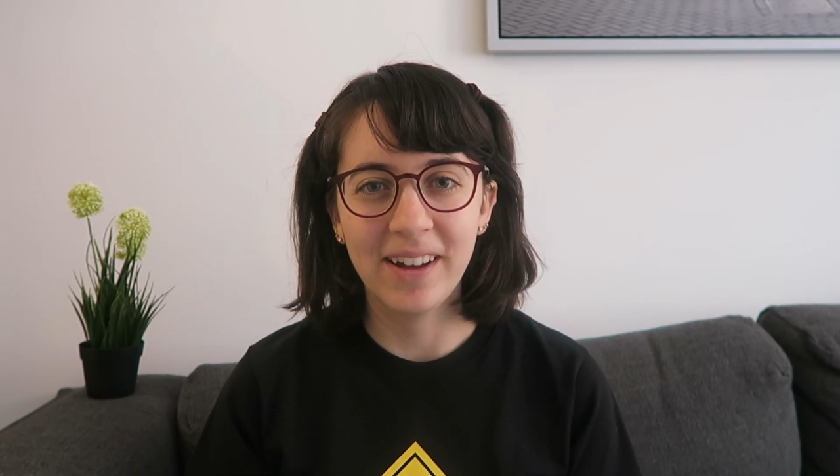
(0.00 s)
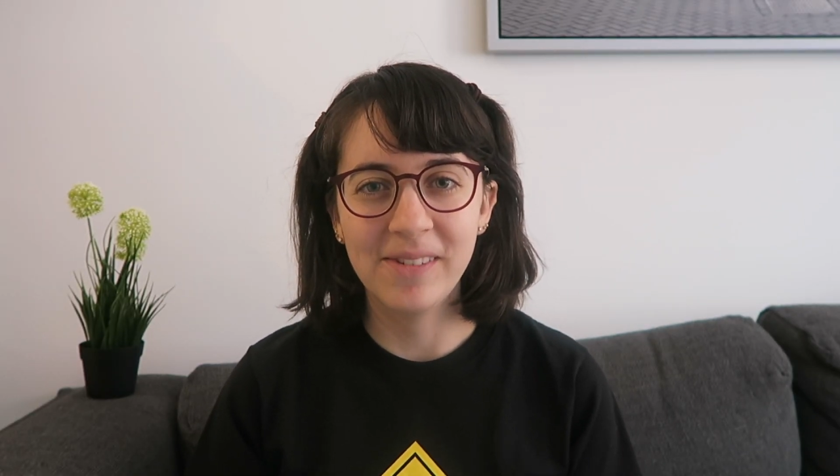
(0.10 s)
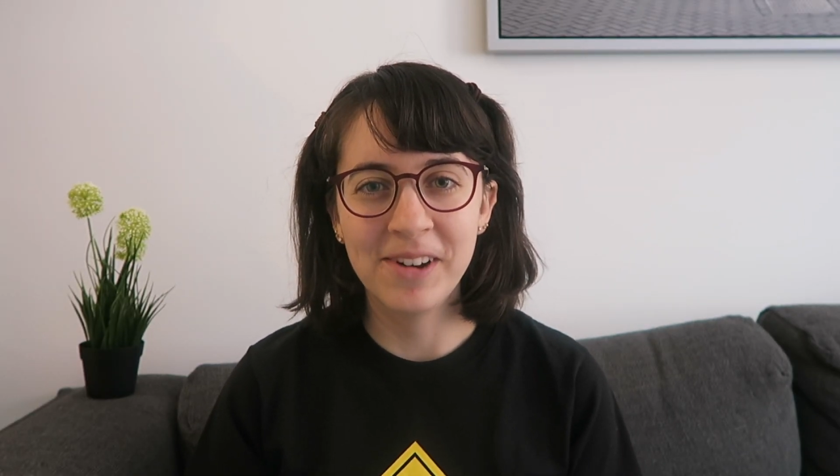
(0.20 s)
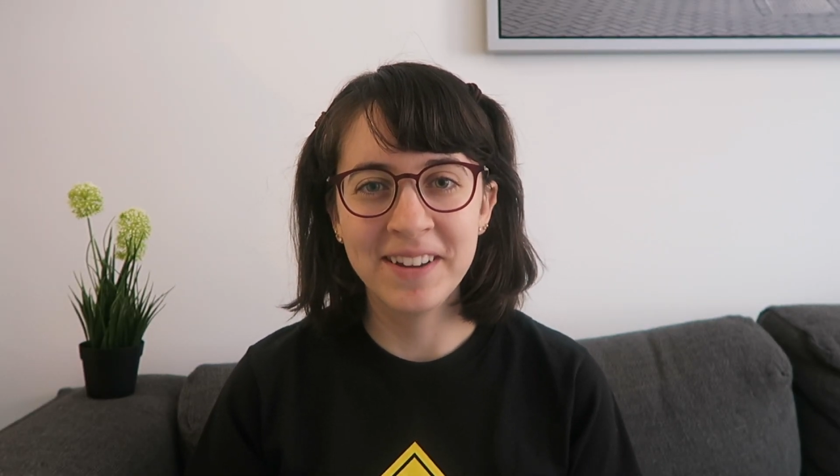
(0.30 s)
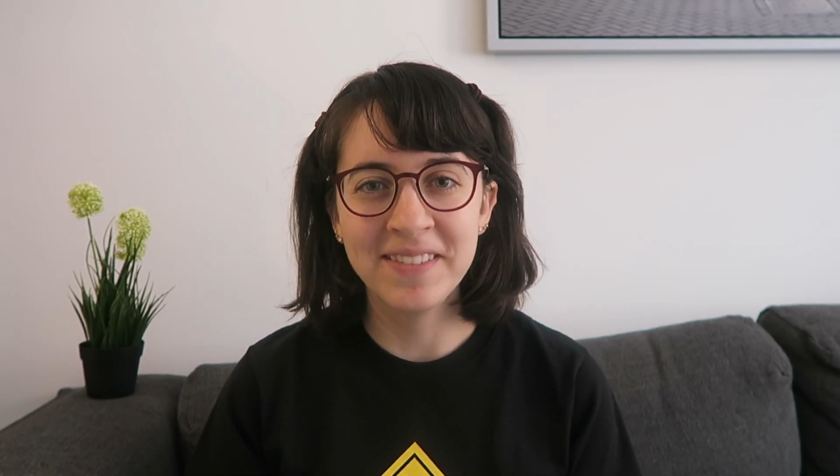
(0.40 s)

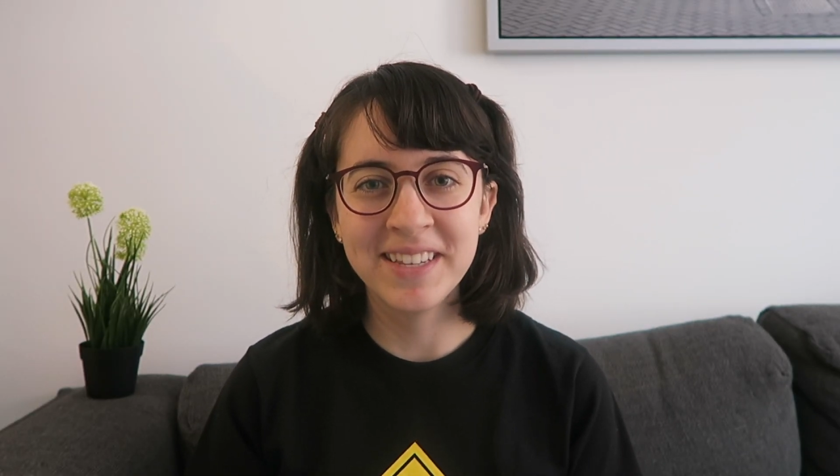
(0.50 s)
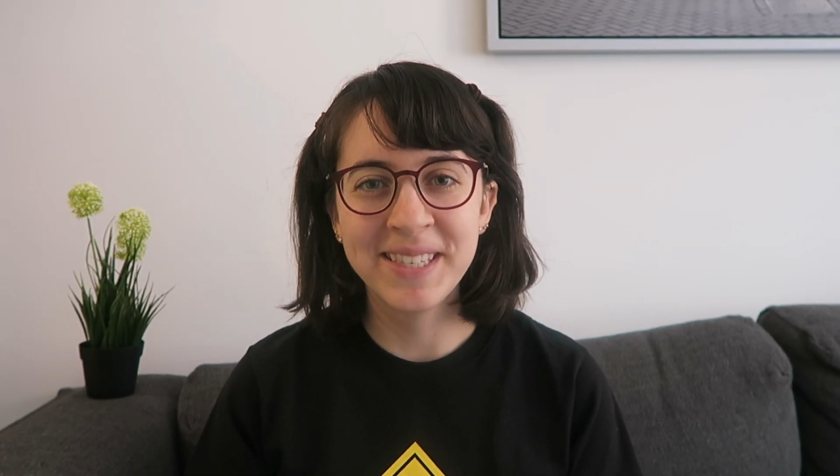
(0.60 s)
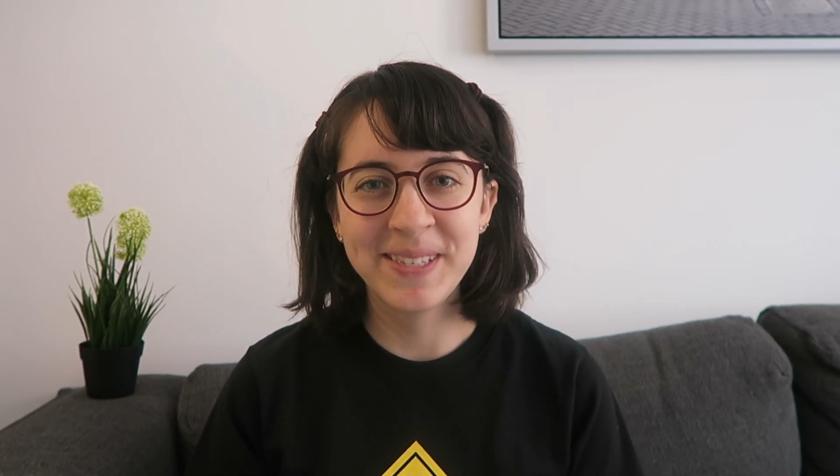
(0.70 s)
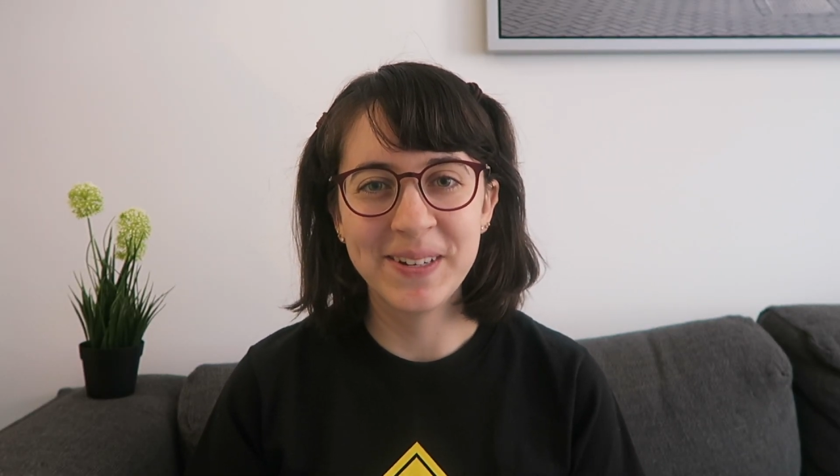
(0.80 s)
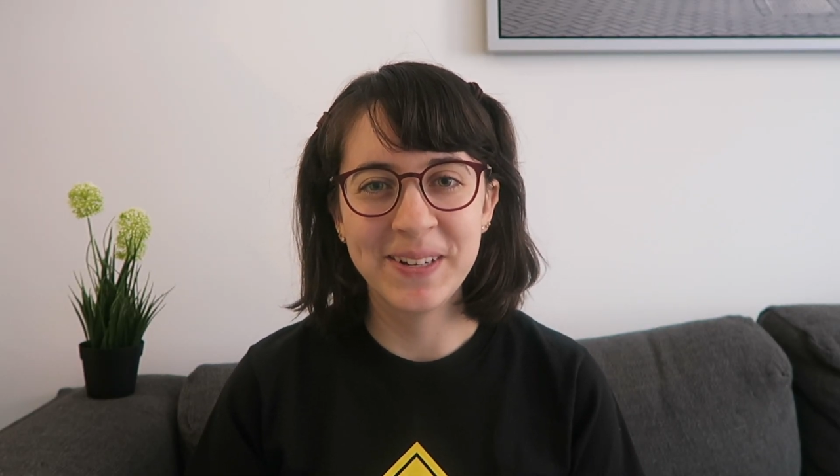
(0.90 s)
one of the
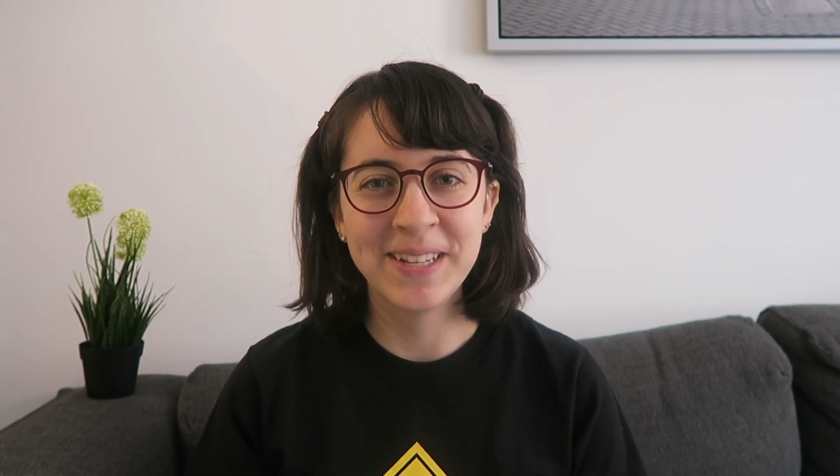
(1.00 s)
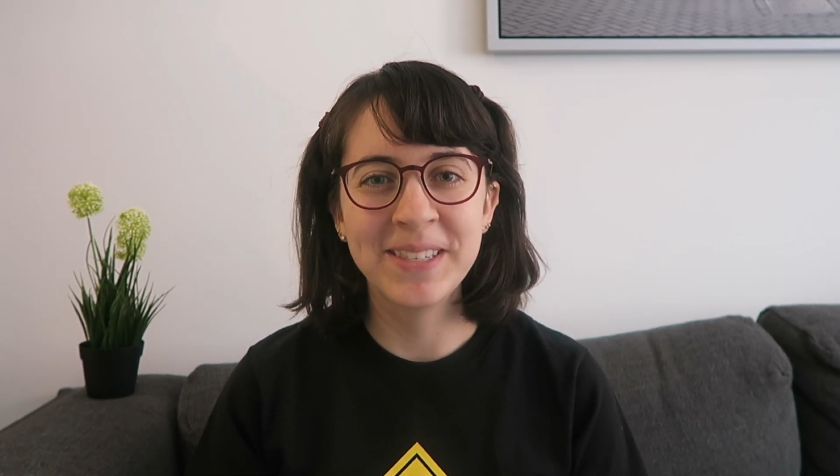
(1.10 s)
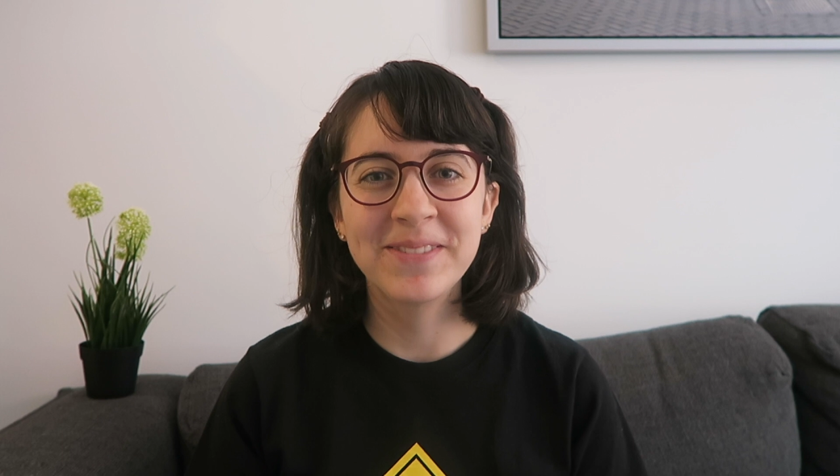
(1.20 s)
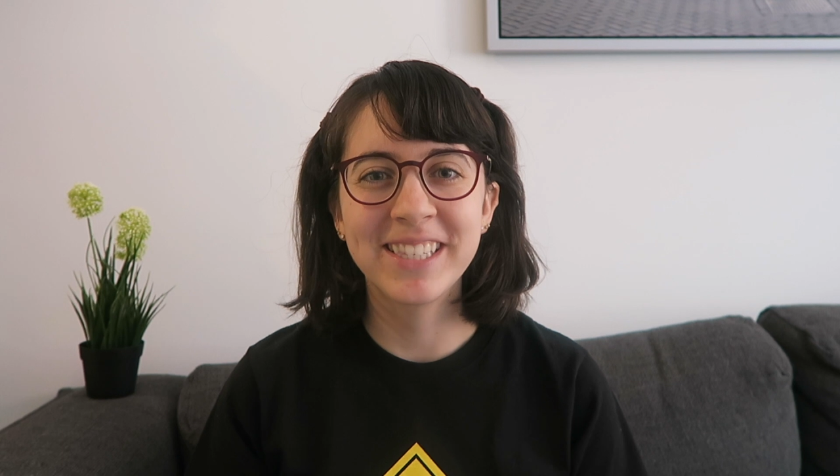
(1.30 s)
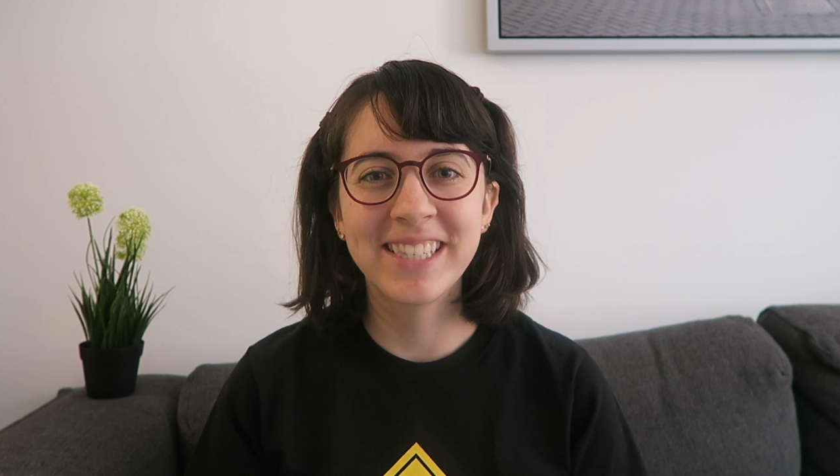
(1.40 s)

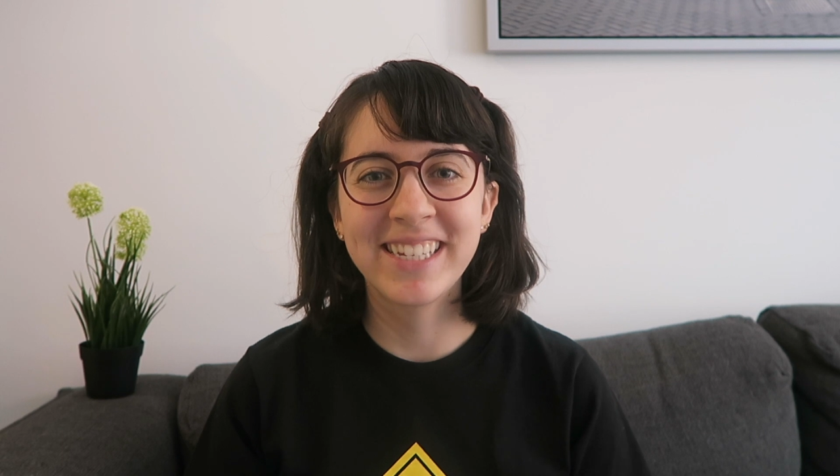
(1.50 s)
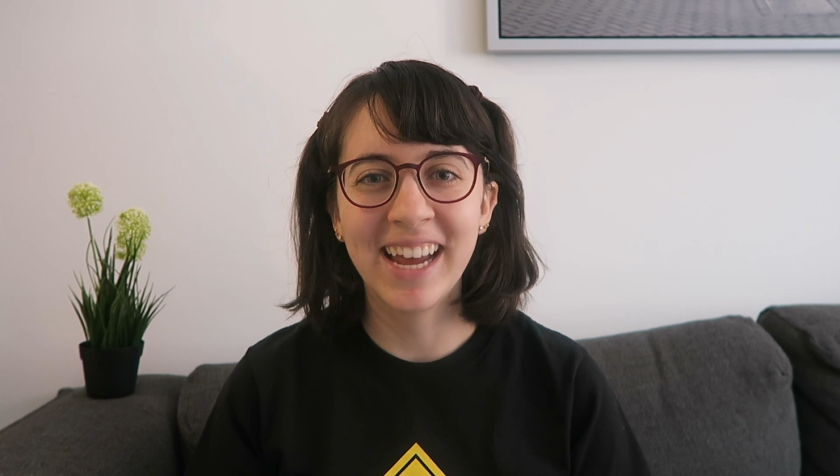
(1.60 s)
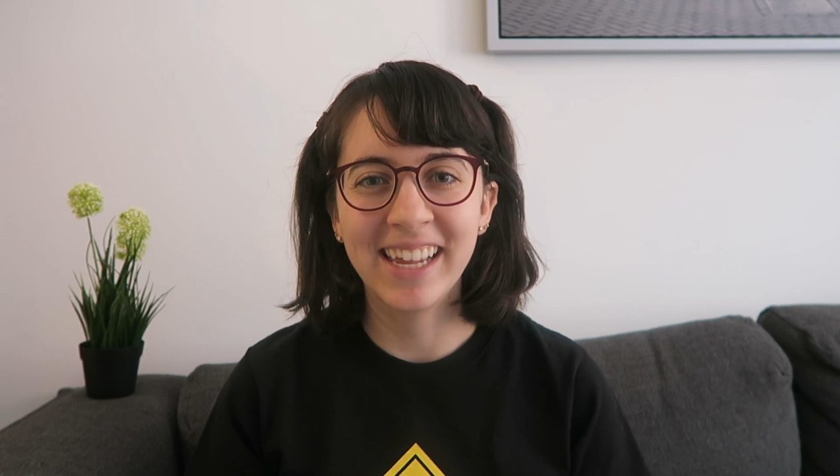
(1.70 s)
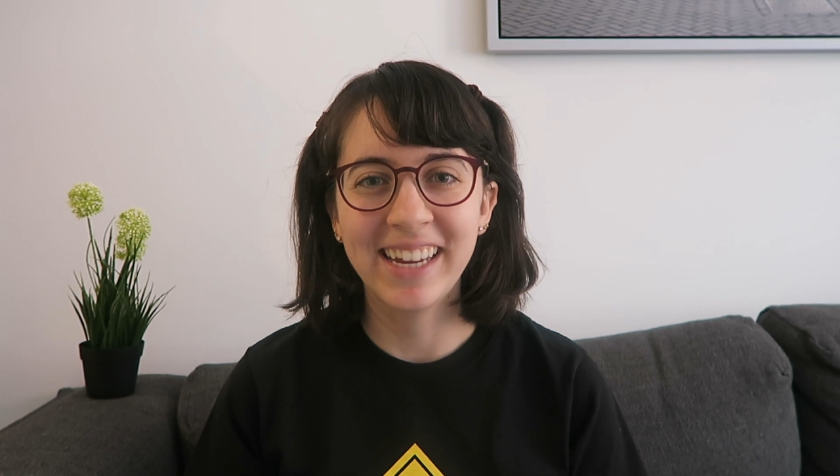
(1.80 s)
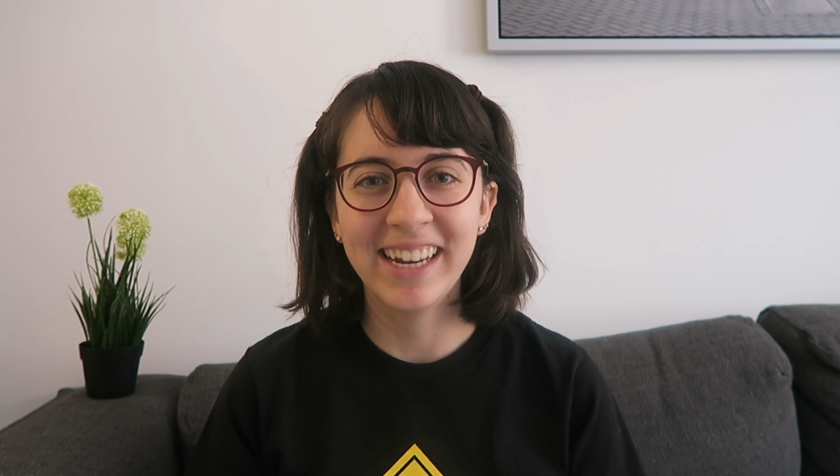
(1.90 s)
students was
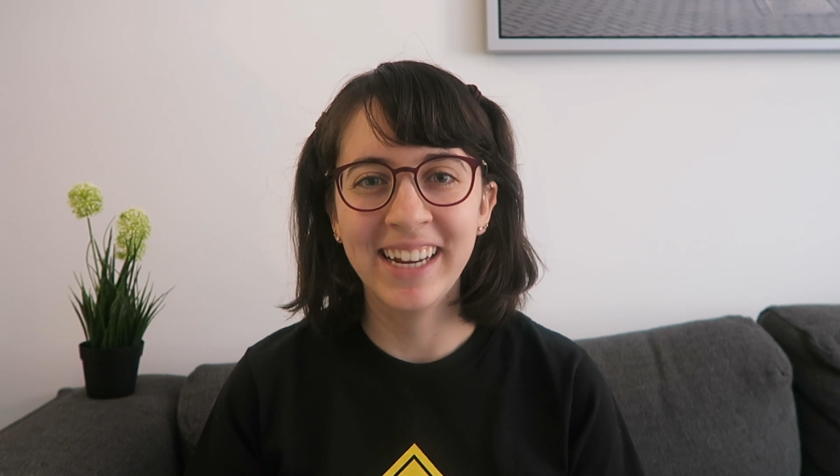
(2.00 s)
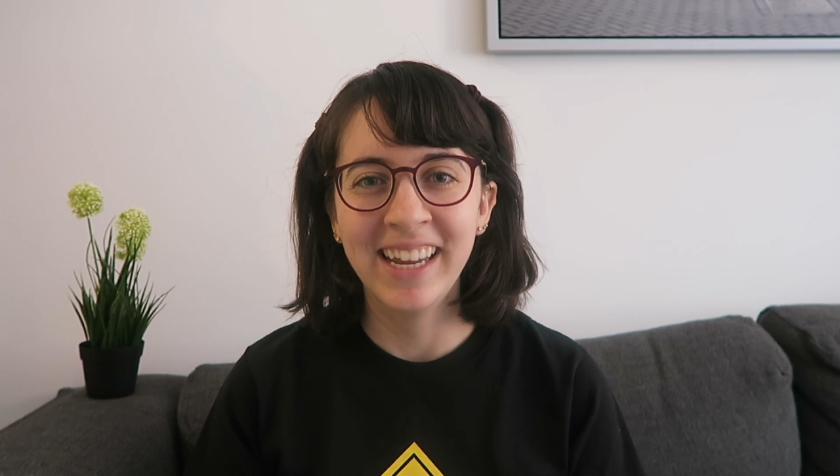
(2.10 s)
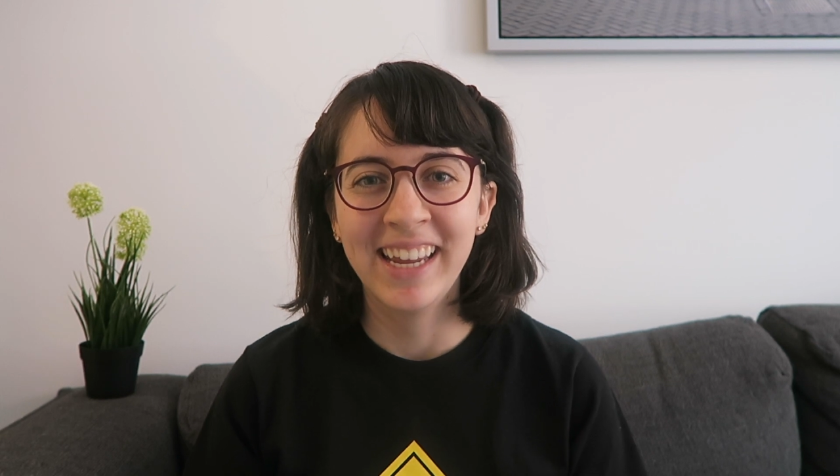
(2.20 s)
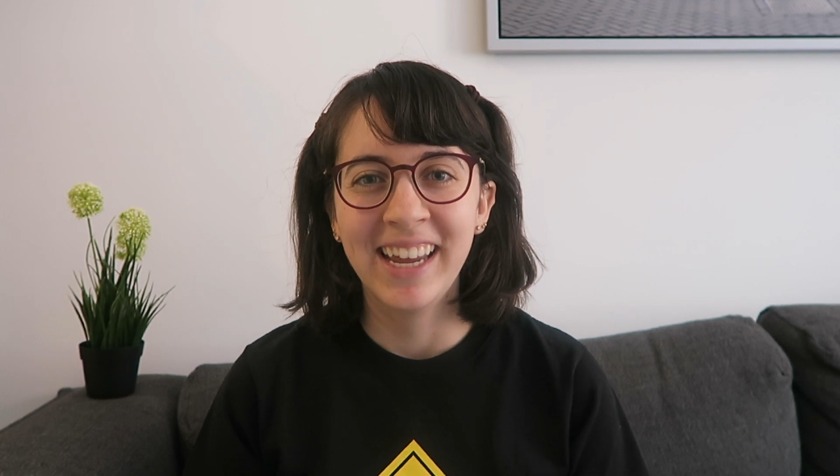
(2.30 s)
telling